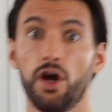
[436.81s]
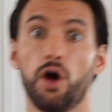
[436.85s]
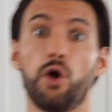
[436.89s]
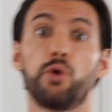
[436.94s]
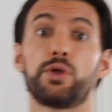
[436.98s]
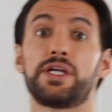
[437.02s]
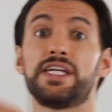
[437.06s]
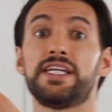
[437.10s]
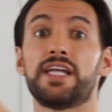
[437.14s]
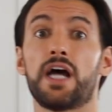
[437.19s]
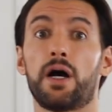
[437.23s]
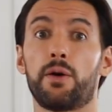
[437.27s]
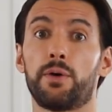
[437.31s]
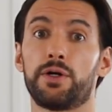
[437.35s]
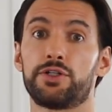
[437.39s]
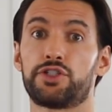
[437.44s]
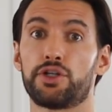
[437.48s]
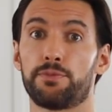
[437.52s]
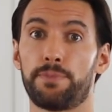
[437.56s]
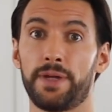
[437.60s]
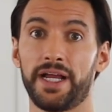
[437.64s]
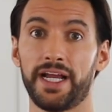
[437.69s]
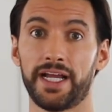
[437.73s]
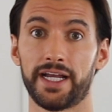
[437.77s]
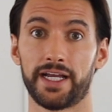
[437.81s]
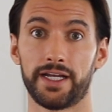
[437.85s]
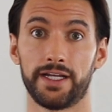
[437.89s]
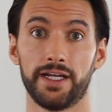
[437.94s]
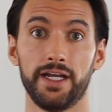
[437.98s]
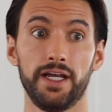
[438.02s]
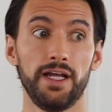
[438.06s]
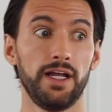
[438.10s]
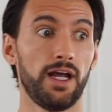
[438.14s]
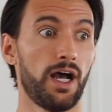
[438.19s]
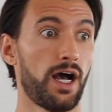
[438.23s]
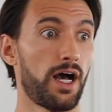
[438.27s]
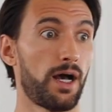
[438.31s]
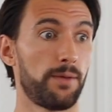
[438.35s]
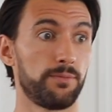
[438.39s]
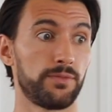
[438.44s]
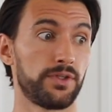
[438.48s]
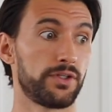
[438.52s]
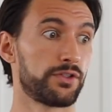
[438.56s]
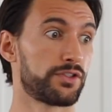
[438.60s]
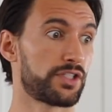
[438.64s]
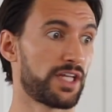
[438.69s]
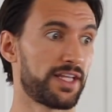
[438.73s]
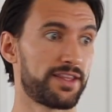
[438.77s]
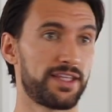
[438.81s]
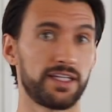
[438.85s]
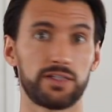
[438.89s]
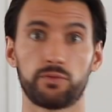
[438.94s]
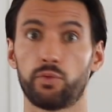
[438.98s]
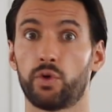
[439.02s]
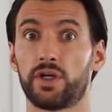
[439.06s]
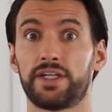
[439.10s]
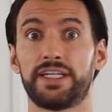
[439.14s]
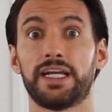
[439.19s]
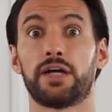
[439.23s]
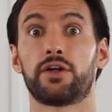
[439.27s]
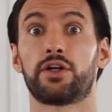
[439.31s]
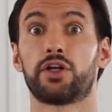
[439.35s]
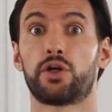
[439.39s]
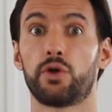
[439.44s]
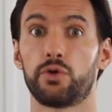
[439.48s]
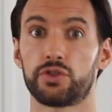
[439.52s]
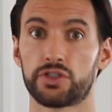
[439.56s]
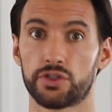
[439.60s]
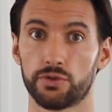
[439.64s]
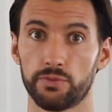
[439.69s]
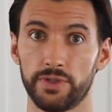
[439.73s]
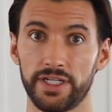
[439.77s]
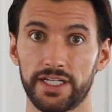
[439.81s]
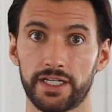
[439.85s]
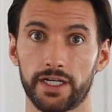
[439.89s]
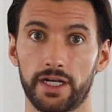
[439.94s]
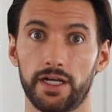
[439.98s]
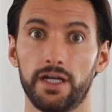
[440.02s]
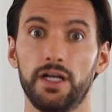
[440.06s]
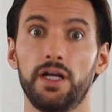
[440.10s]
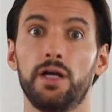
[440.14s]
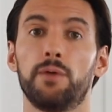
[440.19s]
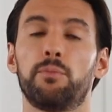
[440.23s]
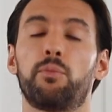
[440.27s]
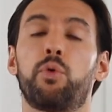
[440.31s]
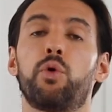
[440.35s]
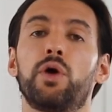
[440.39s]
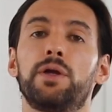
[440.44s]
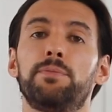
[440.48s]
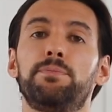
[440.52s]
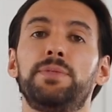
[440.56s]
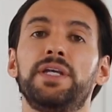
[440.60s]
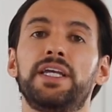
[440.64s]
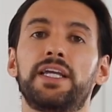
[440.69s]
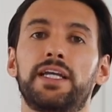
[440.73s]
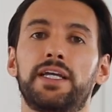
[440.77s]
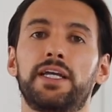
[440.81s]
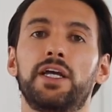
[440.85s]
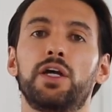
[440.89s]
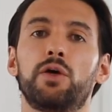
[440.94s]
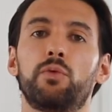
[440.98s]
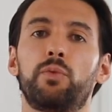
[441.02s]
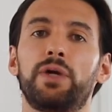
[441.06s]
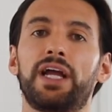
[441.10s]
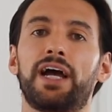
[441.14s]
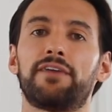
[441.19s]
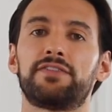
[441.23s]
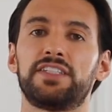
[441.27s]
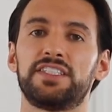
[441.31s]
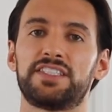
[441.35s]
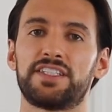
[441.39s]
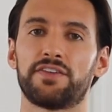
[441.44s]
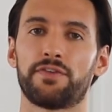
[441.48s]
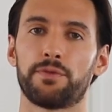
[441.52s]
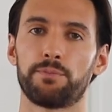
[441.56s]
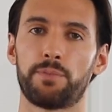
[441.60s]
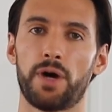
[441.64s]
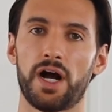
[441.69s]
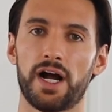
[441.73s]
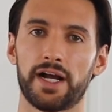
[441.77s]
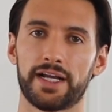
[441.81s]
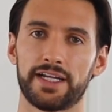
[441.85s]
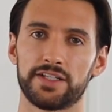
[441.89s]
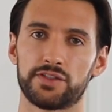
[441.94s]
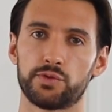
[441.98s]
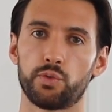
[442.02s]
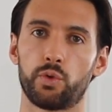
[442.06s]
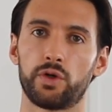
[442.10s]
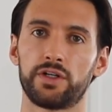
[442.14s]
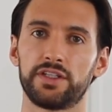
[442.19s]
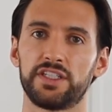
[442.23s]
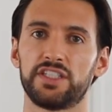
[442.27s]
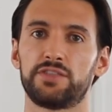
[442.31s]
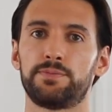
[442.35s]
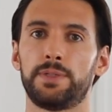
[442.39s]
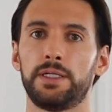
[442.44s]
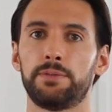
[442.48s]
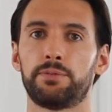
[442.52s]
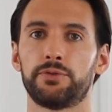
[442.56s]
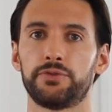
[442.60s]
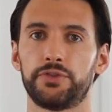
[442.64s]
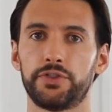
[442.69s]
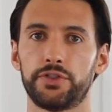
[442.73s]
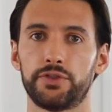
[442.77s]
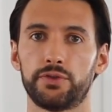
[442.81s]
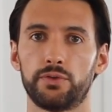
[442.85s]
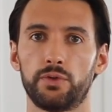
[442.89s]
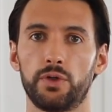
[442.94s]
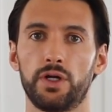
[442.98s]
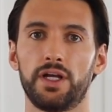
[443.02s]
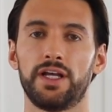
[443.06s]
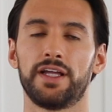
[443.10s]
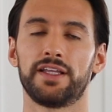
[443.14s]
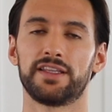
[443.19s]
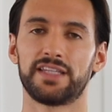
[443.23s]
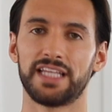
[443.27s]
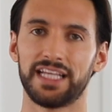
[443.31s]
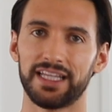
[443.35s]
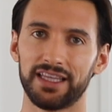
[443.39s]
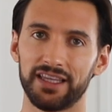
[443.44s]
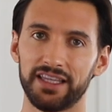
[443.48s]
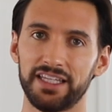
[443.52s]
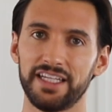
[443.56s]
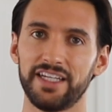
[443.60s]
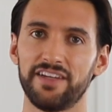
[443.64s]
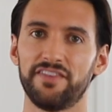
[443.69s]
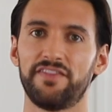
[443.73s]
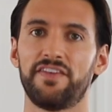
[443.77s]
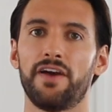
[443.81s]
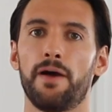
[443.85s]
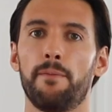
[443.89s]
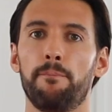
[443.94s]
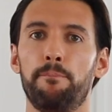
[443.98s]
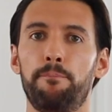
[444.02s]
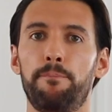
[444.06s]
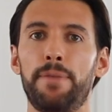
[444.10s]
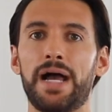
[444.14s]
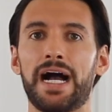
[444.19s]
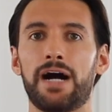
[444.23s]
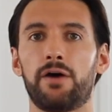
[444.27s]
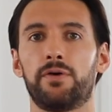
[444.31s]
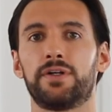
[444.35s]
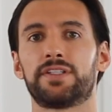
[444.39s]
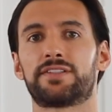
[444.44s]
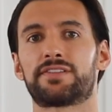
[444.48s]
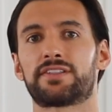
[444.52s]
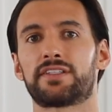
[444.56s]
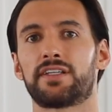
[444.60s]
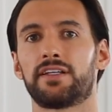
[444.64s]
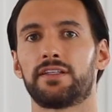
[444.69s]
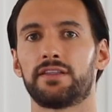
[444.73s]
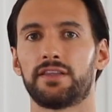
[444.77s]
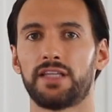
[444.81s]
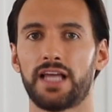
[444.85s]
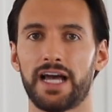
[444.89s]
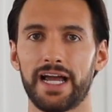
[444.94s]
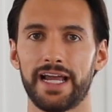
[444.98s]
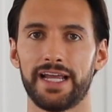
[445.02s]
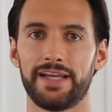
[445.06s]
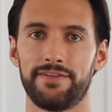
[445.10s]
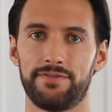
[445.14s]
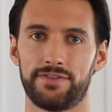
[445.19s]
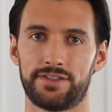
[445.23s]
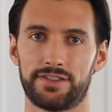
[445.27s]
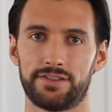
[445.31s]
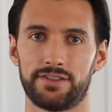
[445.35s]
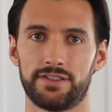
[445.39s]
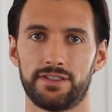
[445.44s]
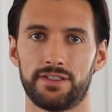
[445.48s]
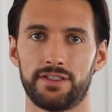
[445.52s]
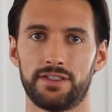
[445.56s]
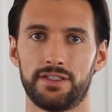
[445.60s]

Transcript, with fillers: Okinawa, Japan. Um, there's, I think, one down in Costa Rica. Point being, we have these different pockets. What do these people do? They live balanced lives.